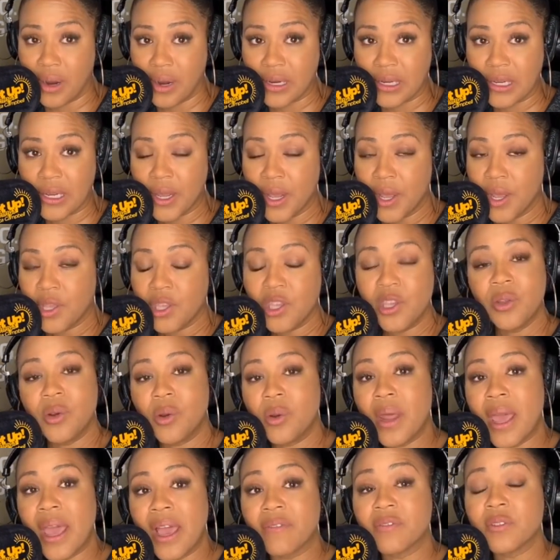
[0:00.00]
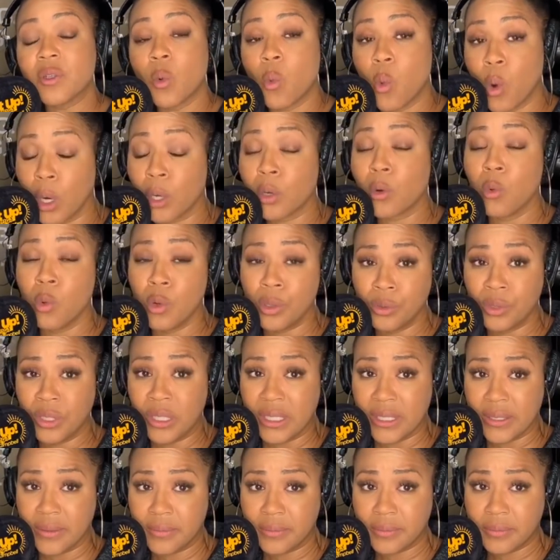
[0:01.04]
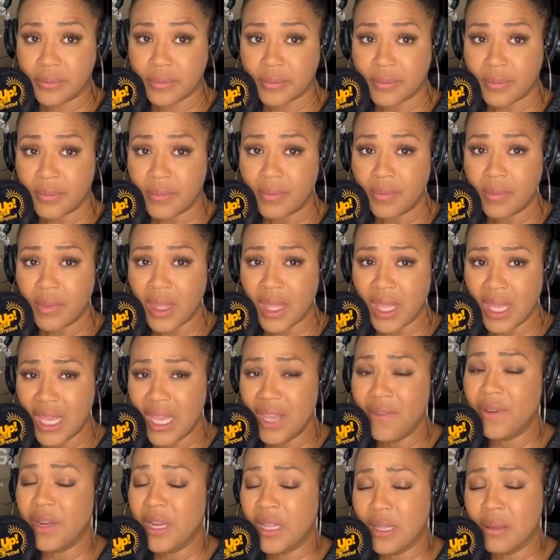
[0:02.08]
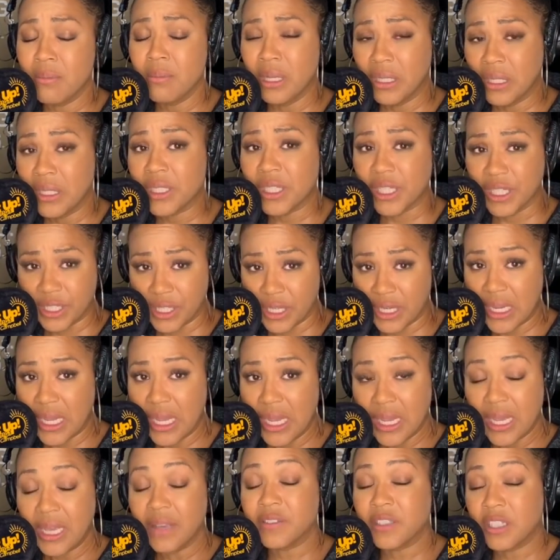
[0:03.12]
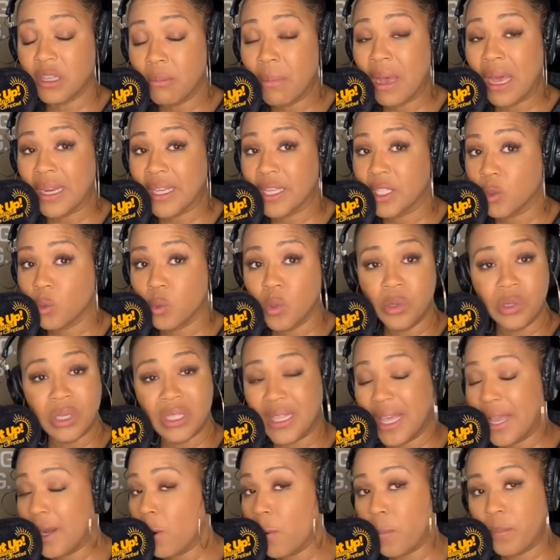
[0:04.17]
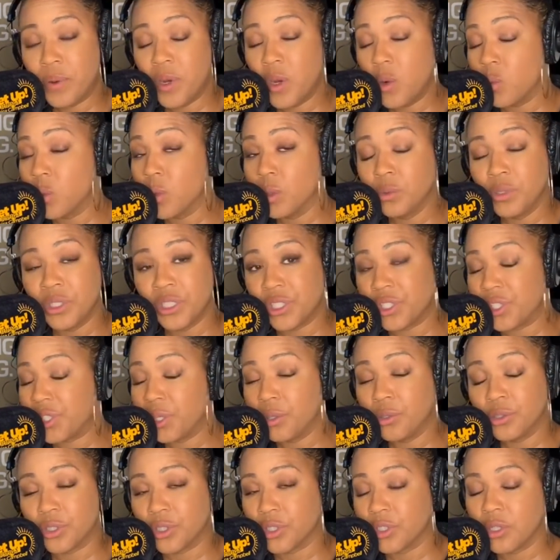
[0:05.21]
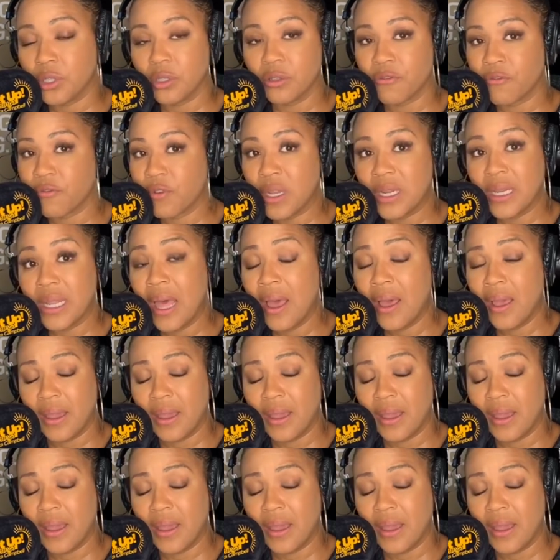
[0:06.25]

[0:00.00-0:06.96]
You don't have to work wounded. Even in the military, if somebody is wounded, they don't put wounded soldiers on the front line.